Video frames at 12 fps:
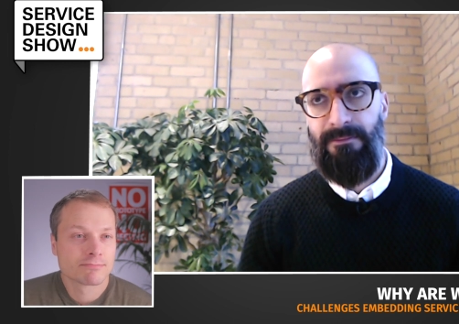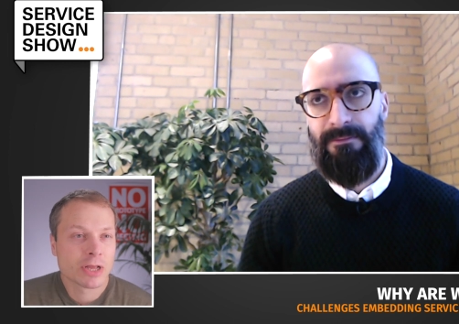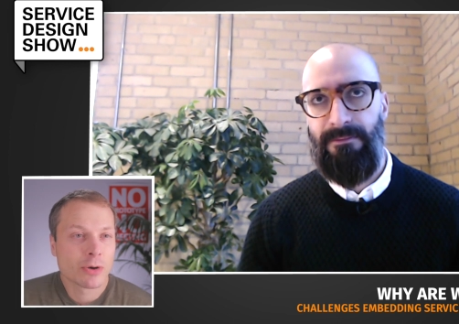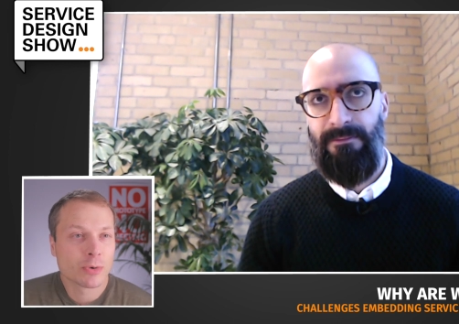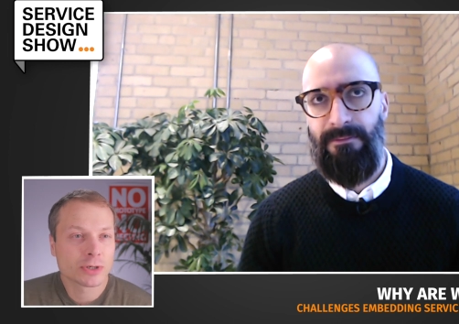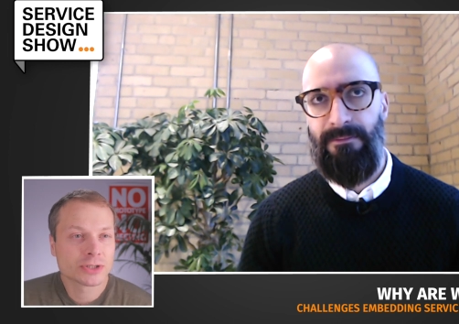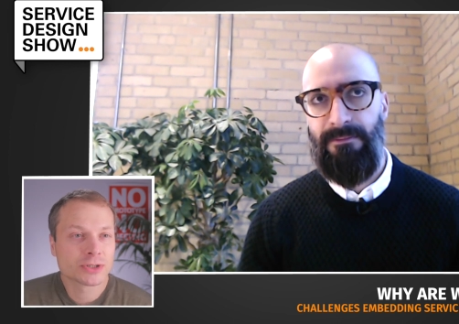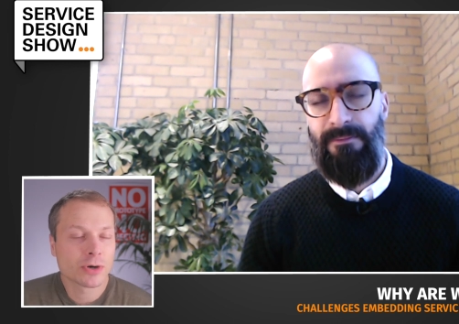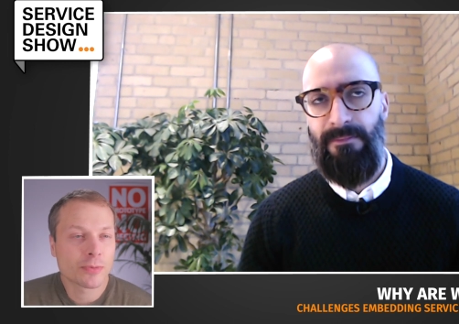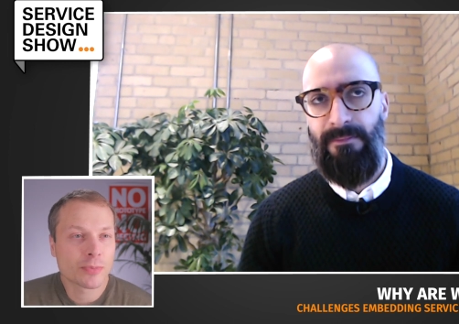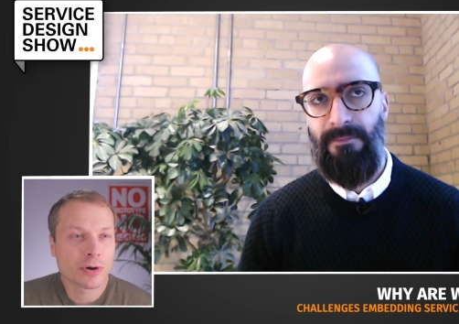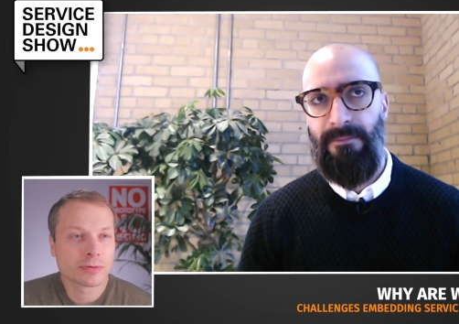Speaker 1: what is your
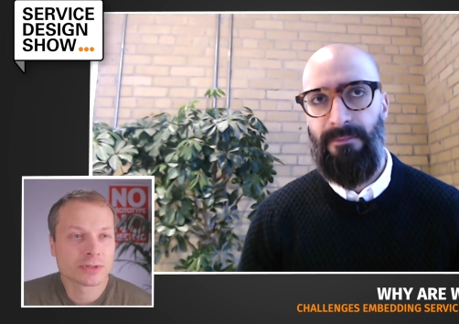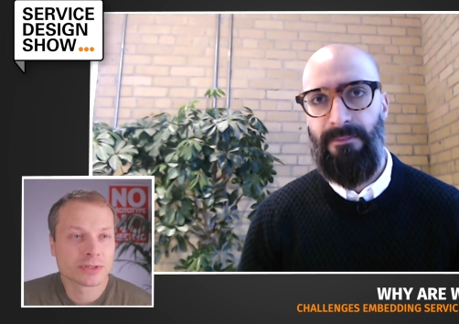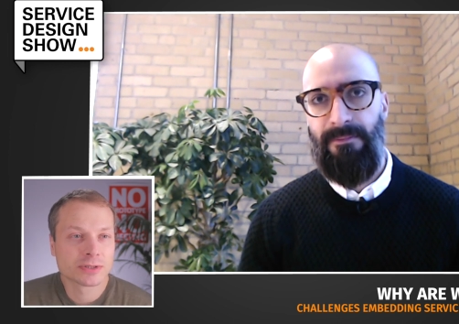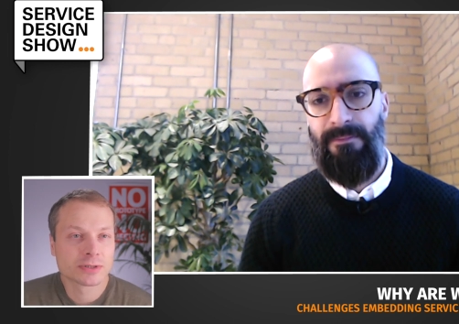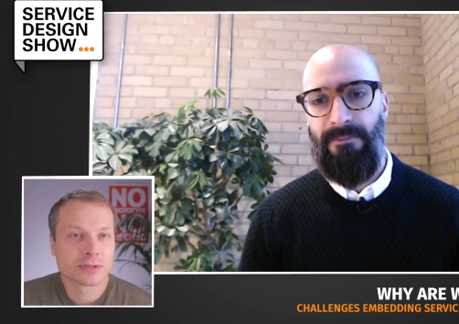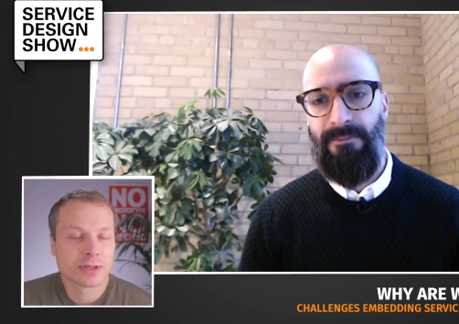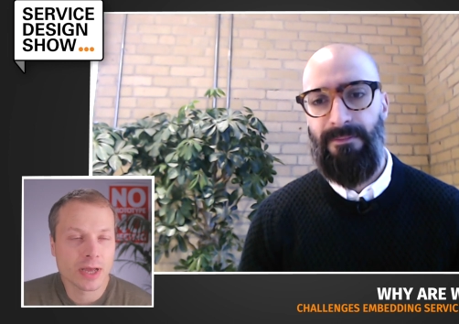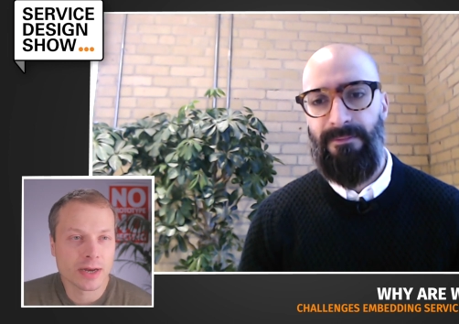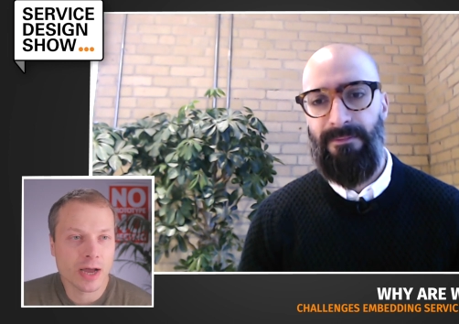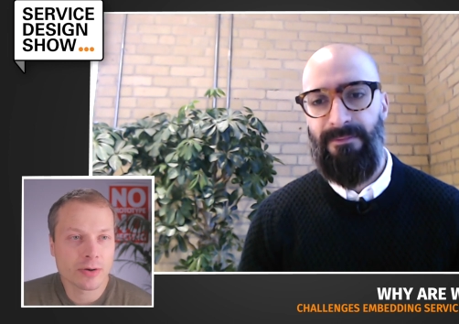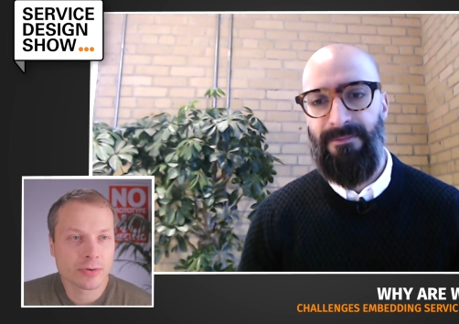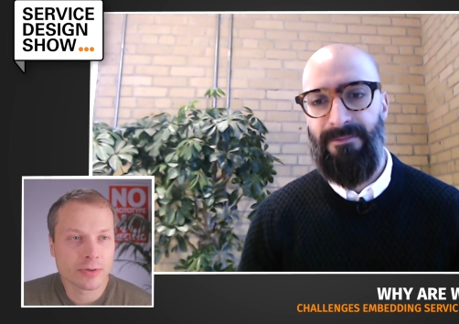approach then?
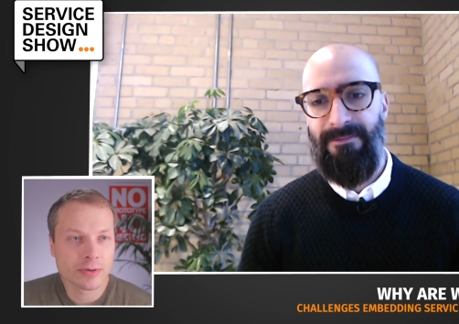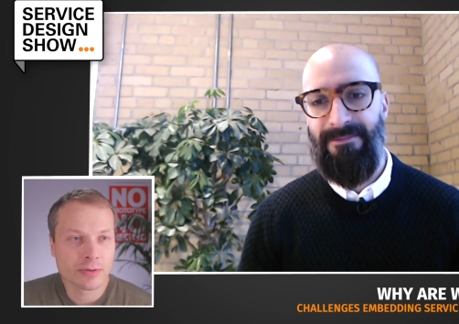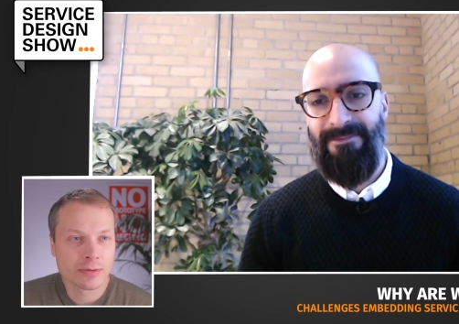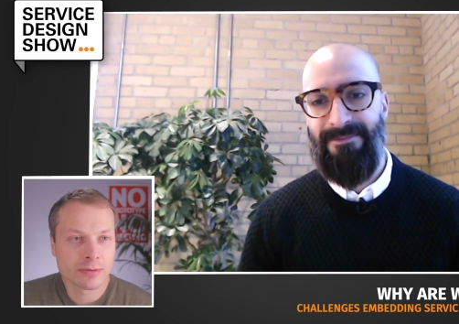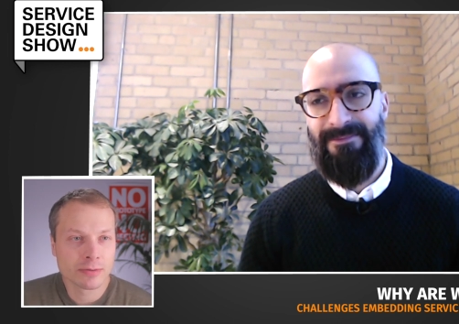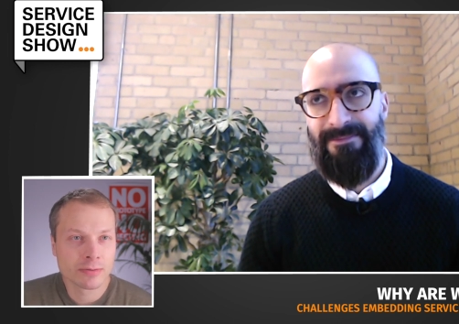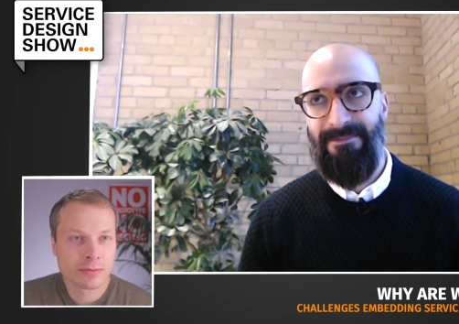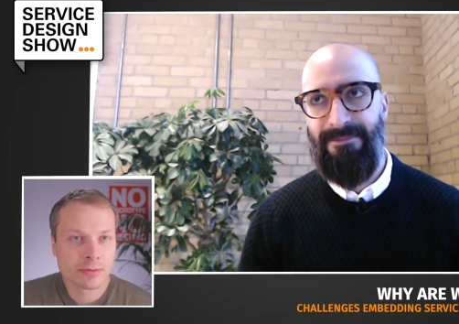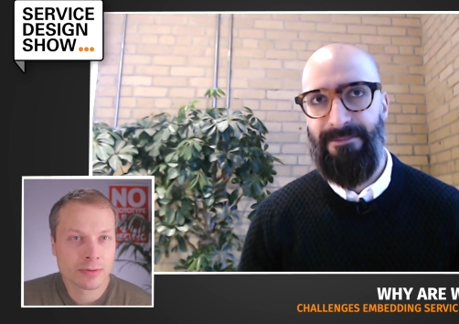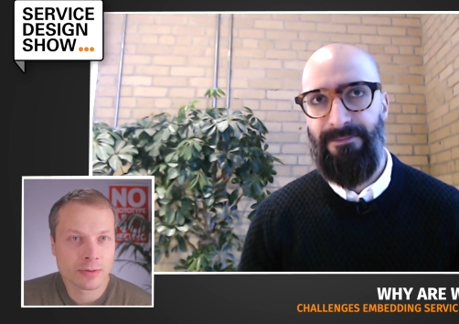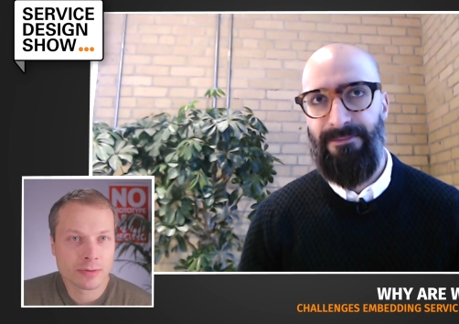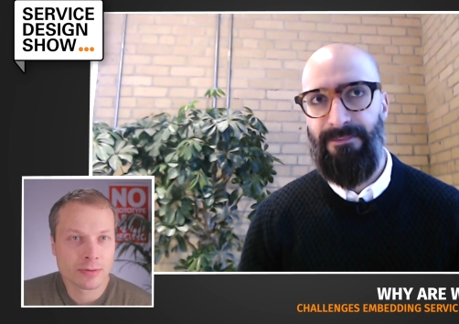How do you
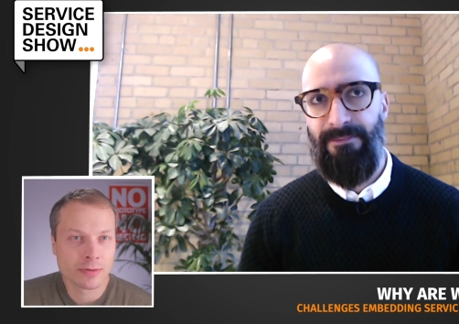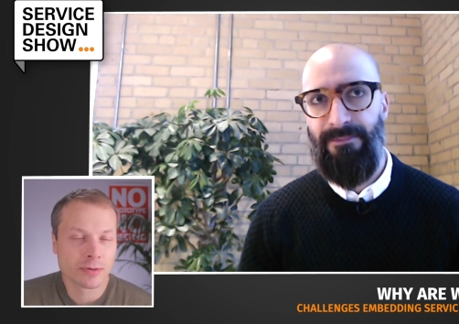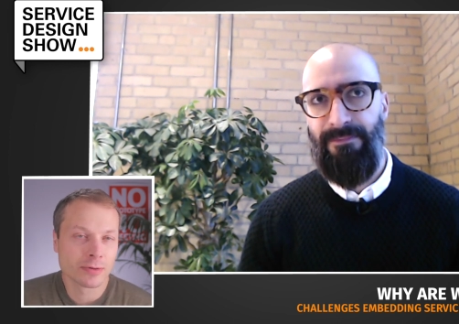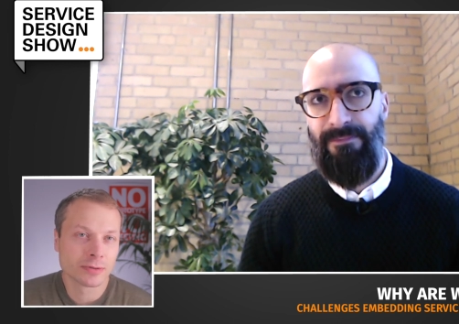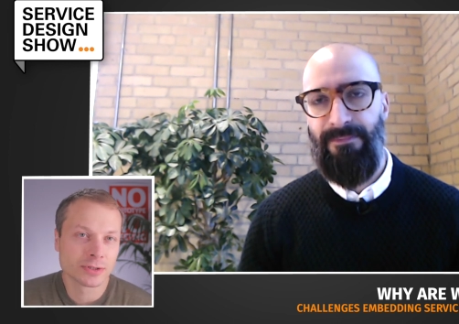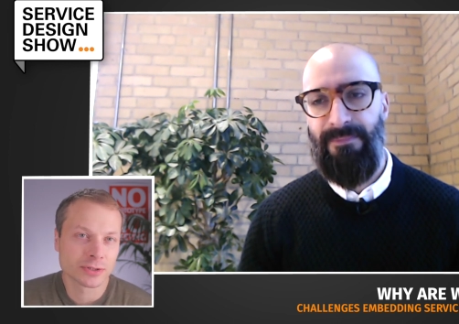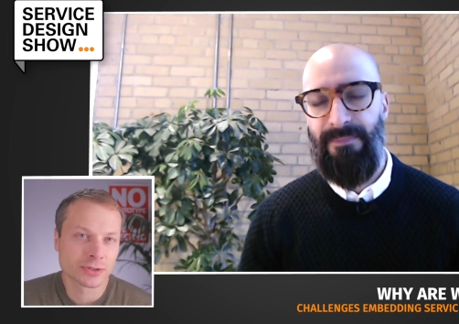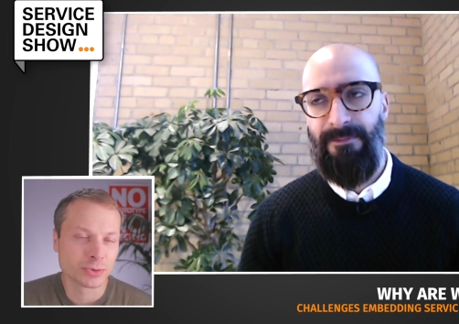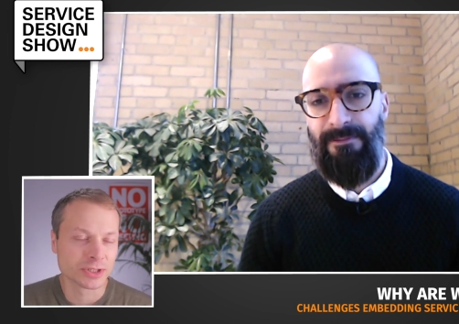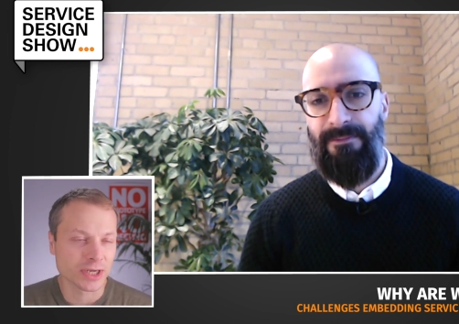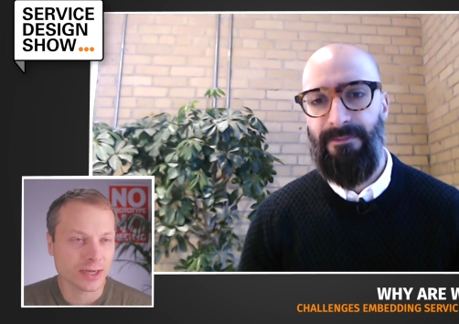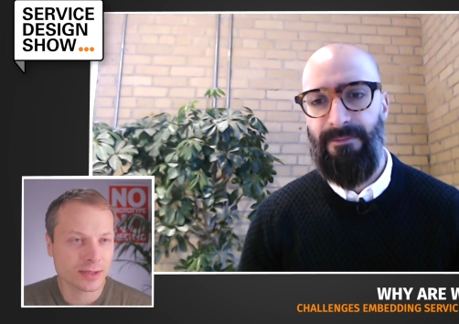do, do you just
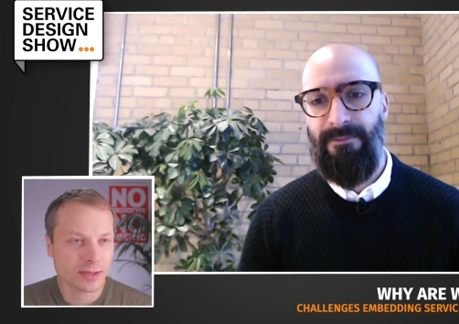reject